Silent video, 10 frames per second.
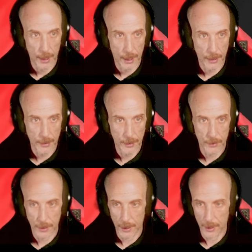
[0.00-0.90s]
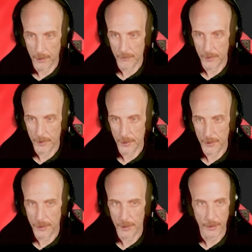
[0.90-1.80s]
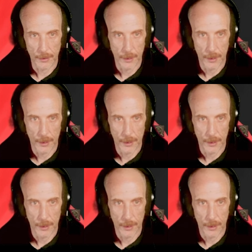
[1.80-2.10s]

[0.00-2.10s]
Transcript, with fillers: Ongoing everyday thing.